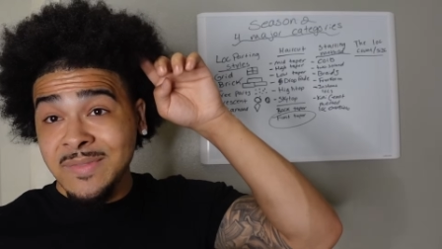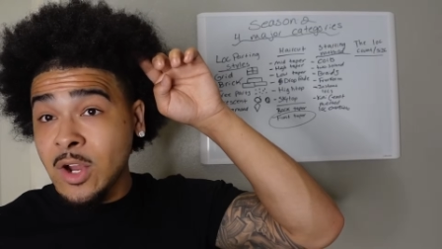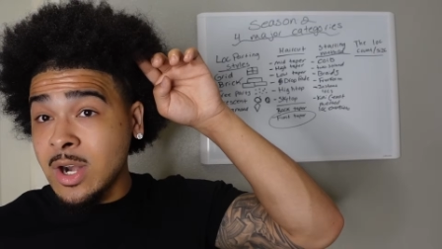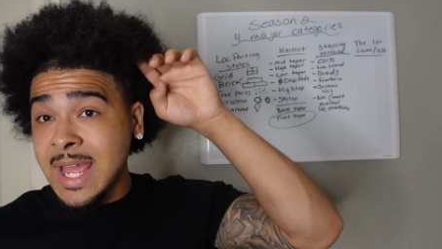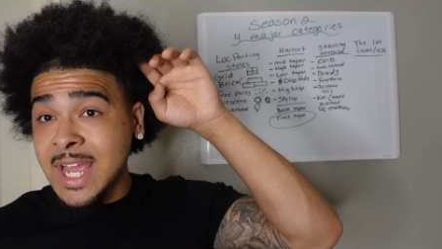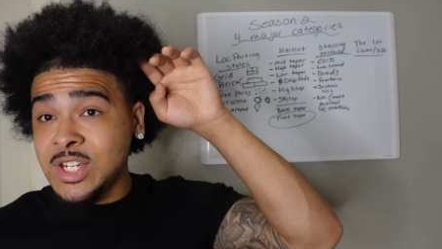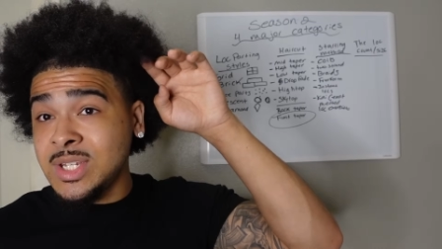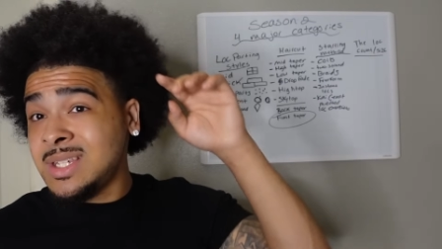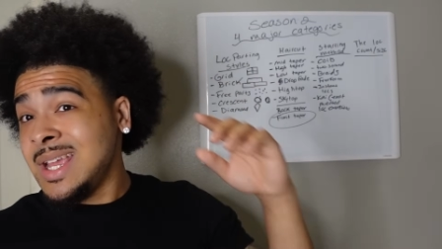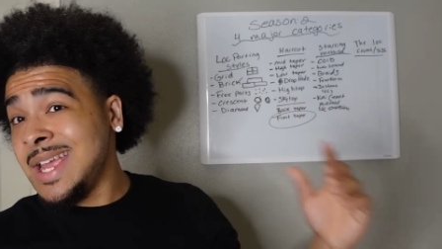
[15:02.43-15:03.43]
if they're on the
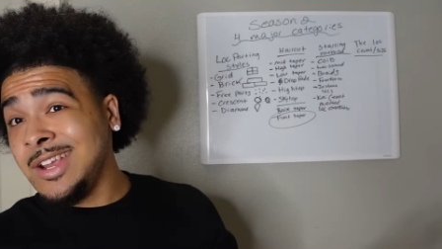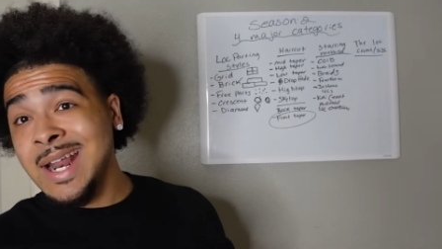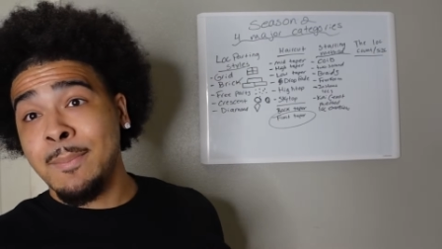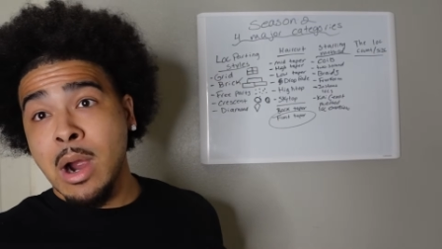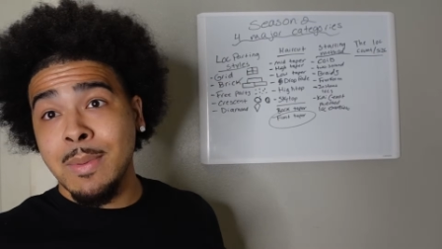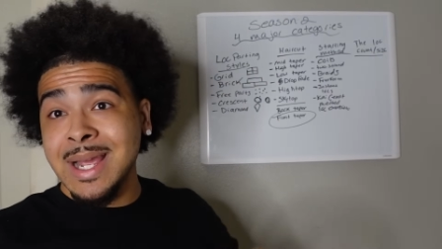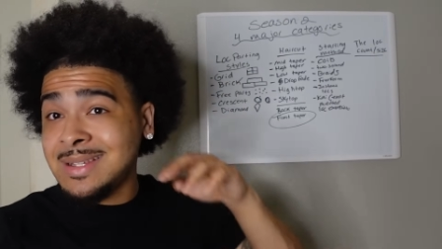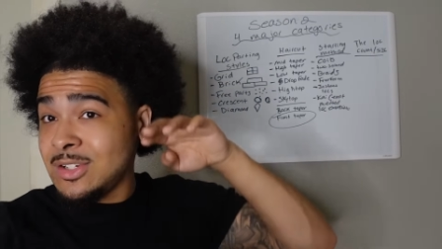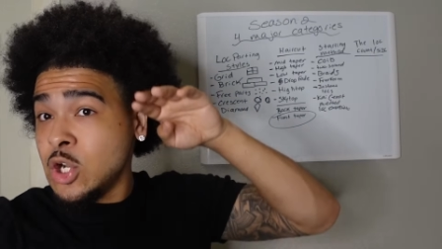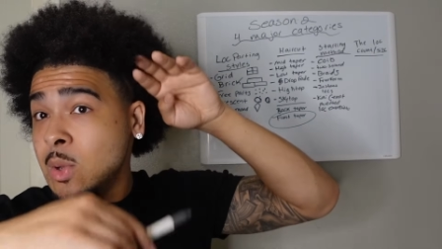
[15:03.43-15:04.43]
edges, and you got a barber
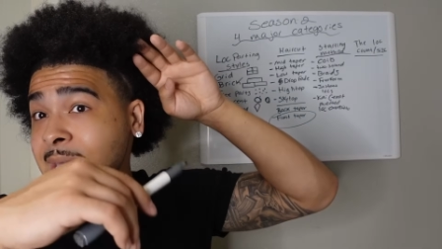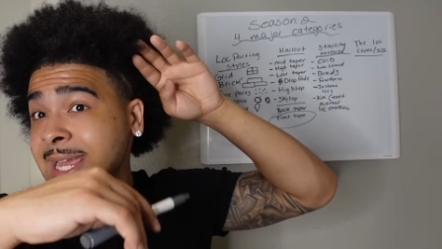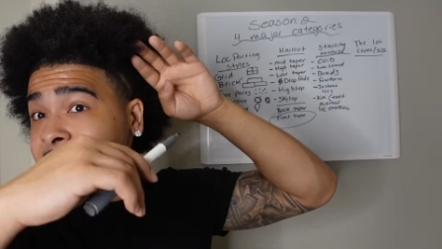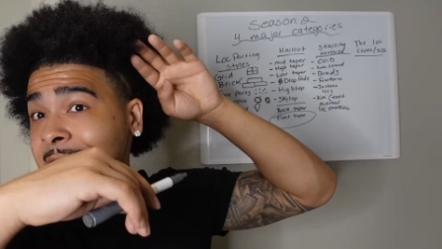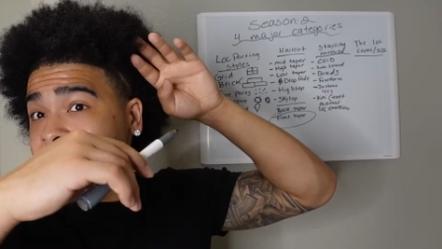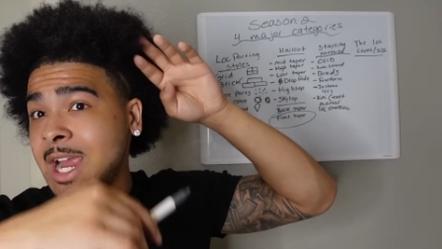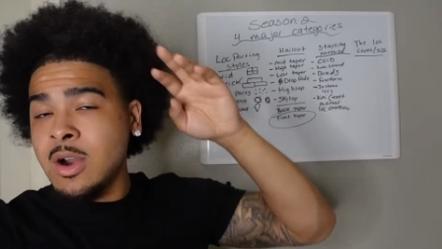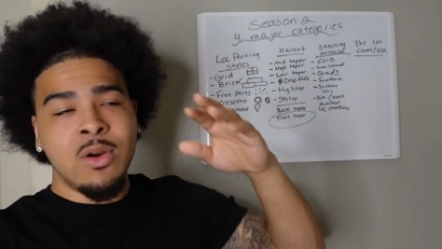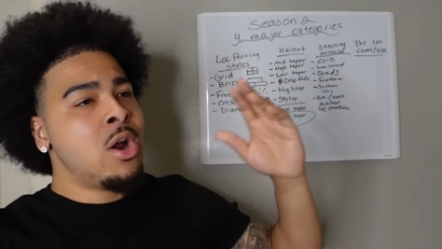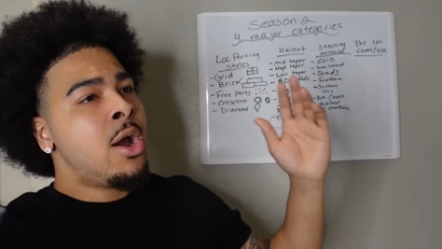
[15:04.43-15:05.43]
that's, you know, nicking your
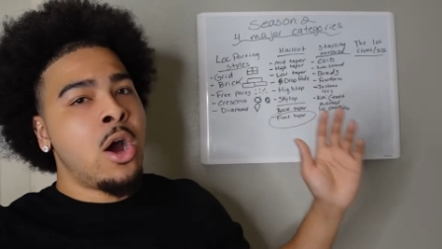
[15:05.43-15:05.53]
hair.